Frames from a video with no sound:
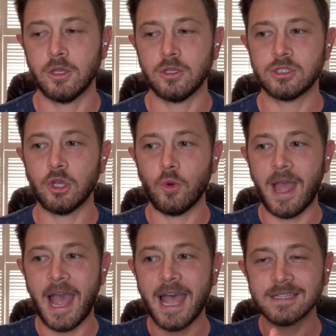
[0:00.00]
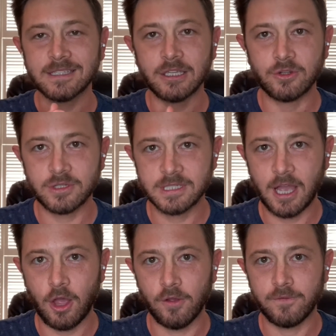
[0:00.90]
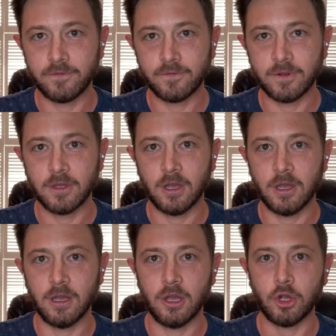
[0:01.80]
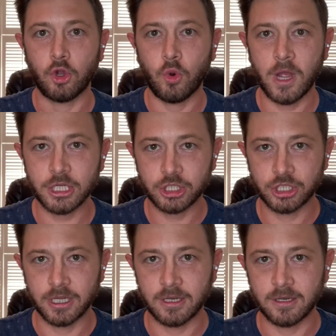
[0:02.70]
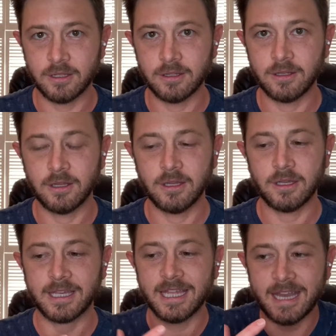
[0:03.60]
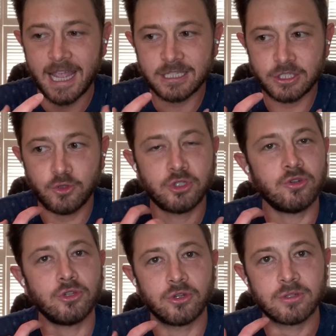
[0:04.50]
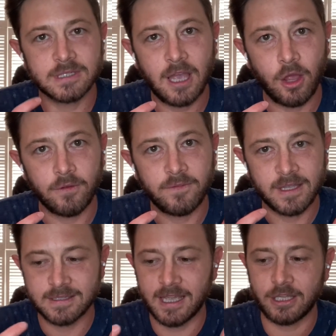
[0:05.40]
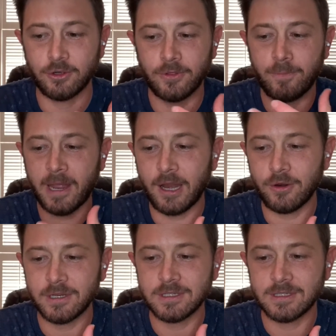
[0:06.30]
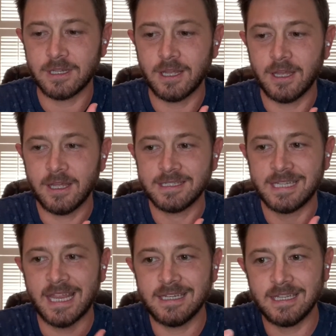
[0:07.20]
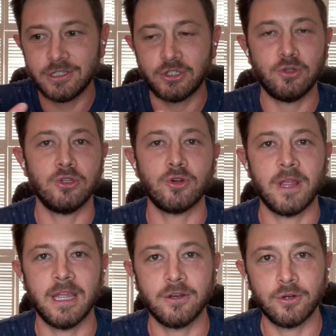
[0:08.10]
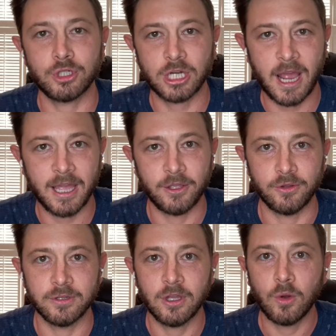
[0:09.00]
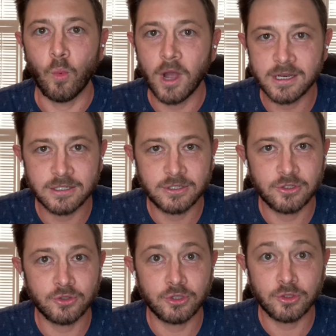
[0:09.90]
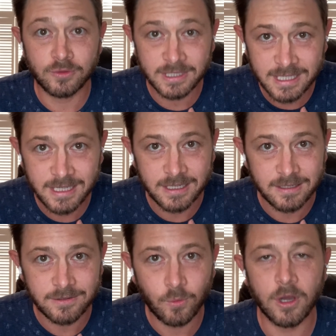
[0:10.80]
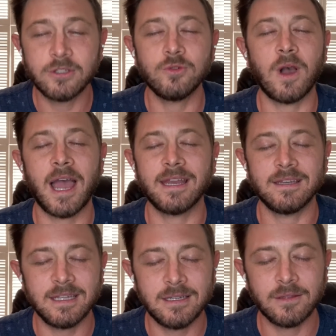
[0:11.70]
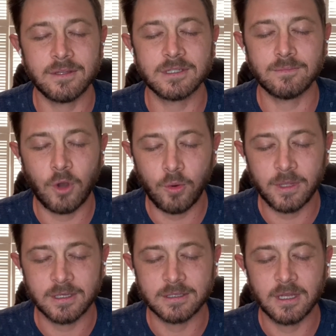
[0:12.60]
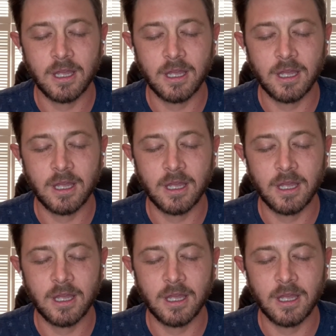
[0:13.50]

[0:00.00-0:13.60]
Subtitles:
So asking yourself a question connects you to yourself. It's like you're the parent tending to your inner child. What do you need? What do I need in this moment?